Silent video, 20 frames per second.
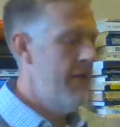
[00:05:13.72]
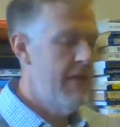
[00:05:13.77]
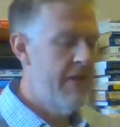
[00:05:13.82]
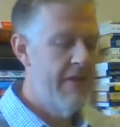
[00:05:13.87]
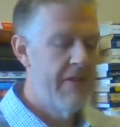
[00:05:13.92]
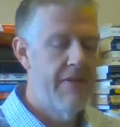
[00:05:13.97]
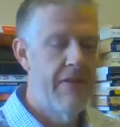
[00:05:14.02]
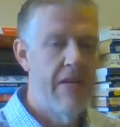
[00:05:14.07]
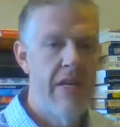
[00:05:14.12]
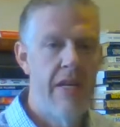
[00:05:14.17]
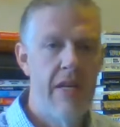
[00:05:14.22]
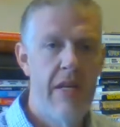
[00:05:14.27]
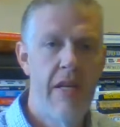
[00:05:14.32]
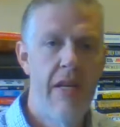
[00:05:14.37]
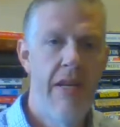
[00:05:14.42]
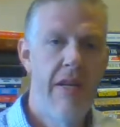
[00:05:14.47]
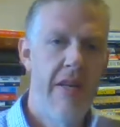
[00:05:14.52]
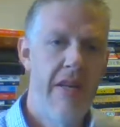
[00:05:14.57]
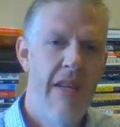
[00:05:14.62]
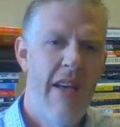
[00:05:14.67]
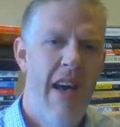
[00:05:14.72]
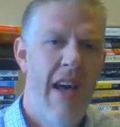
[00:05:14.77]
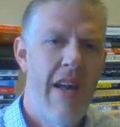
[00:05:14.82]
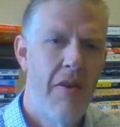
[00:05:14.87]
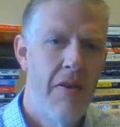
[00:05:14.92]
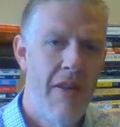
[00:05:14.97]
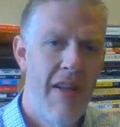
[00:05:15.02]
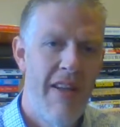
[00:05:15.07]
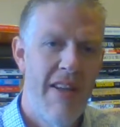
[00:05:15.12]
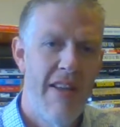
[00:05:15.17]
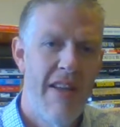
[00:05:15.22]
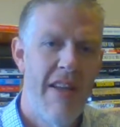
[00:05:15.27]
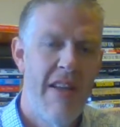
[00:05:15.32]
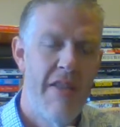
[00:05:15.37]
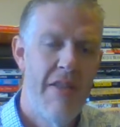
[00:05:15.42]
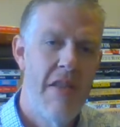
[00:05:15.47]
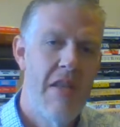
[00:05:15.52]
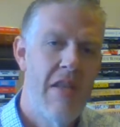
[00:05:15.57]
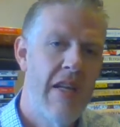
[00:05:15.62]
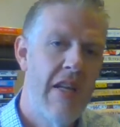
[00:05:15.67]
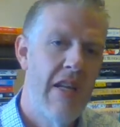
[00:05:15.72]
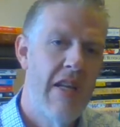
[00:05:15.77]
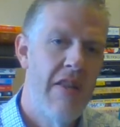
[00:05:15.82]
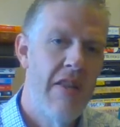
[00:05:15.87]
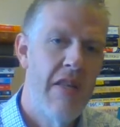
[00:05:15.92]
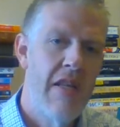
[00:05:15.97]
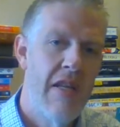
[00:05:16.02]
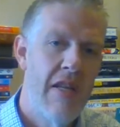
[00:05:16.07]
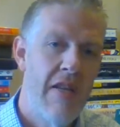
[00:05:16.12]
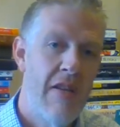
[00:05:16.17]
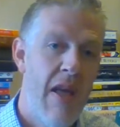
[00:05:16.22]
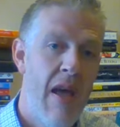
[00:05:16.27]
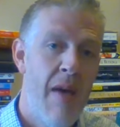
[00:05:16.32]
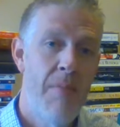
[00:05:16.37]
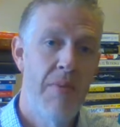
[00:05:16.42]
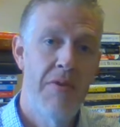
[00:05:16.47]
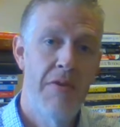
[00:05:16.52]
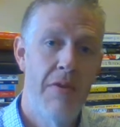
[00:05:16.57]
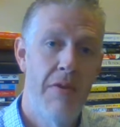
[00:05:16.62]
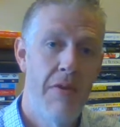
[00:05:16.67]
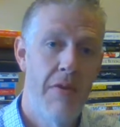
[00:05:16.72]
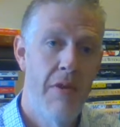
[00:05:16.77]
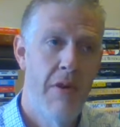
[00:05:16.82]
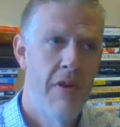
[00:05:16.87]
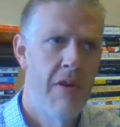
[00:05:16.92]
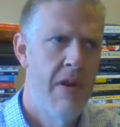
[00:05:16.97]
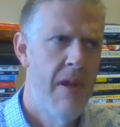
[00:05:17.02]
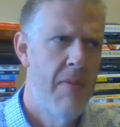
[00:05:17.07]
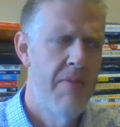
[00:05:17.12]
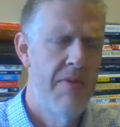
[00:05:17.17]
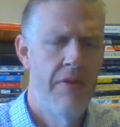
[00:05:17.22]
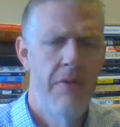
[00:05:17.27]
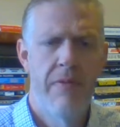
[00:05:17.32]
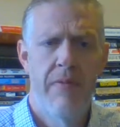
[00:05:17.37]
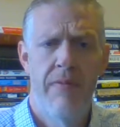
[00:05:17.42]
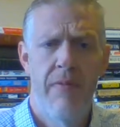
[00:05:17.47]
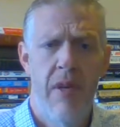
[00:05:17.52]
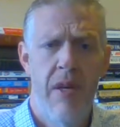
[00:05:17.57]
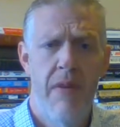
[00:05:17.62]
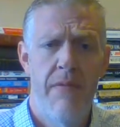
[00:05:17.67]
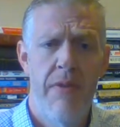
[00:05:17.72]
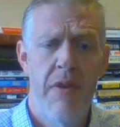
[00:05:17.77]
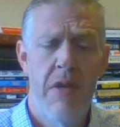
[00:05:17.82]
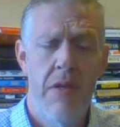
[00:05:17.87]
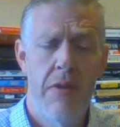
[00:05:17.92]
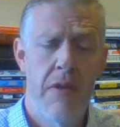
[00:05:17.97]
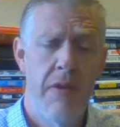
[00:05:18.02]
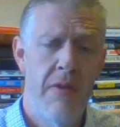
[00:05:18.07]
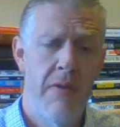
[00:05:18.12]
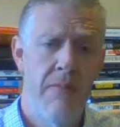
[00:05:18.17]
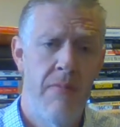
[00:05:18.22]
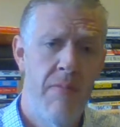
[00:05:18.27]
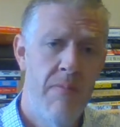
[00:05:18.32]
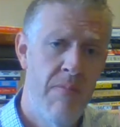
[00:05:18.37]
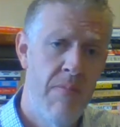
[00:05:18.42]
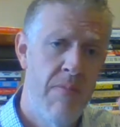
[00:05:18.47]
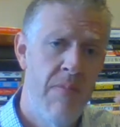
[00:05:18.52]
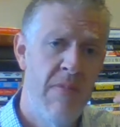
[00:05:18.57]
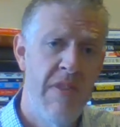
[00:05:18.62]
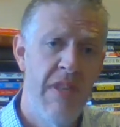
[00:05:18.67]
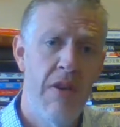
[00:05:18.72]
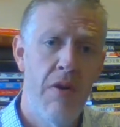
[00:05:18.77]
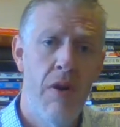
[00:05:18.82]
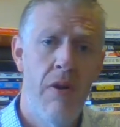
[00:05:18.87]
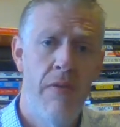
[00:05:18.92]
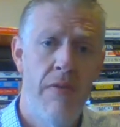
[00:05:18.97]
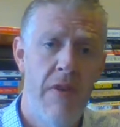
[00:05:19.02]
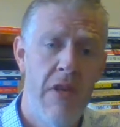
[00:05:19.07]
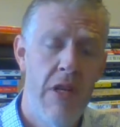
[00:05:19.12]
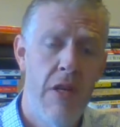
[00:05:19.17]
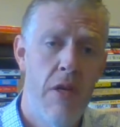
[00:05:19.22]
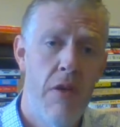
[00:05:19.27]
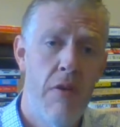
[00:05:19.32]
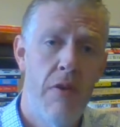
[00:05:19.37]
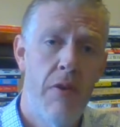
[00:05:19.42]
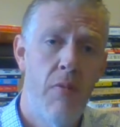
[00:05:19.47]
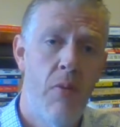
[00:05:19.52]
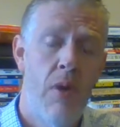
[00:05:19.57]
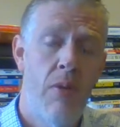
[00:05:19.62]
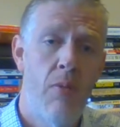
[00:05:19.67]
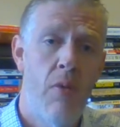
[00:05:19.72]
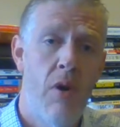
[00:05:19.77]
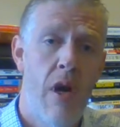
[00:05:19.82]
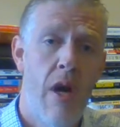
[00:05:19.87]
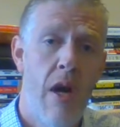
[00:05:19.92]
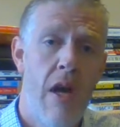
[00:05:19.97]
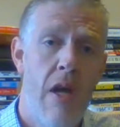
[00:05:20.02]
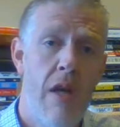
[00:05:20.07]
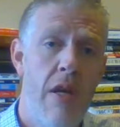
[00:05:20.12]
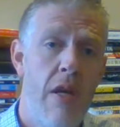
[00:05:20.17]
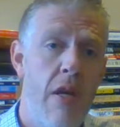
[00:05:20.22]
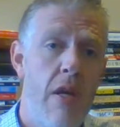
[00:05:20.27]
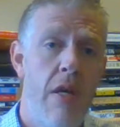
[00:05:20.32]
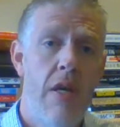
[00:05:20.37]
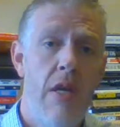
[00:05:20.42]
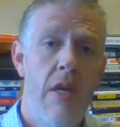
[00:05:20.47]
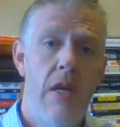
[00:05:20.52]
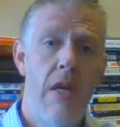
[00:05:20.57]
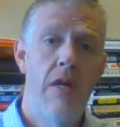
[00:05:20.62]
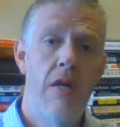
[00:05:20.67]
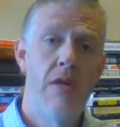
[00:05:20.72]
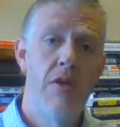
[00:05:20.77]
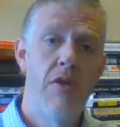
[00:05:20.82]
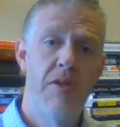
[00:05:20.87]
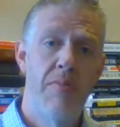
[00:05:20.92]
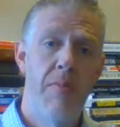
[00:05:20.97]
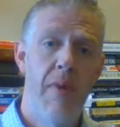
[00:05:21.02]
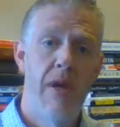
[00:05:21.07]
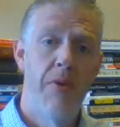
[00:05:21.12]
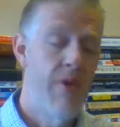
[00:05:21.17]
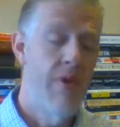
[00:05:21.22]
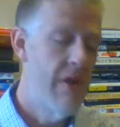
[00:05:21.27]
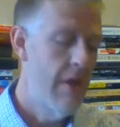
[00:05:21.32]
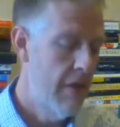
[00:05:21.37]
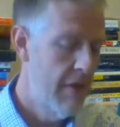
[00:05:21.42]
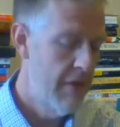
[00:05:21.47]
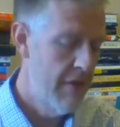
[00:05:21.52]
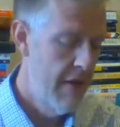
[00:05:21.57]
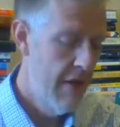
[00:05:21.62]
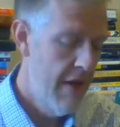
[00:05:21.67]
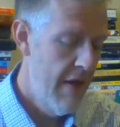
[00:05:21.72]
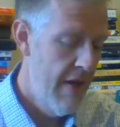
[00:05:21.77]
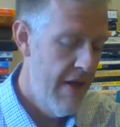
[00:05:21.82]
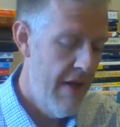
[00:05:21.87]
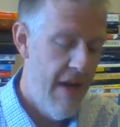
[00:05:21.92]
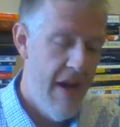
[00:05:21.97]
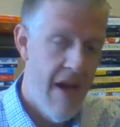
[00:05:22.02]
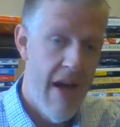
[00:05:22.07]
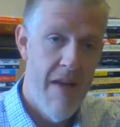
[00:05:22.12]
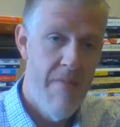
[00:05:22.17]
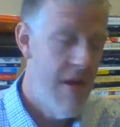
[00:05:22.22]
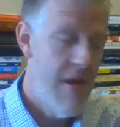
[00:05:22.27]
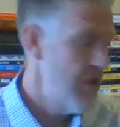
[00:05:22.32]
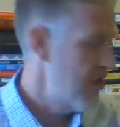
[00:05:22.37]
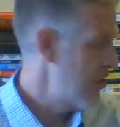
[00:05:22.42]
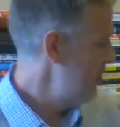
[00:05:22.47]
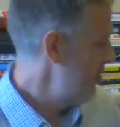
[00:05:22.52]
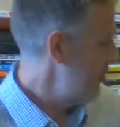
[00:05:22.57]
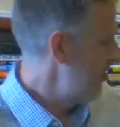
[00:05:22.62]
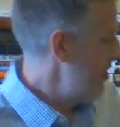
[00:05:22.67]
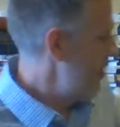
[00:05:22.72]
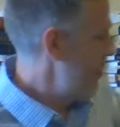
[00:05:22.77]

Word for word: this is the, I don't, I think in the episode or episode uh, video, the zero video, the one where I introduced my readings, I mentioned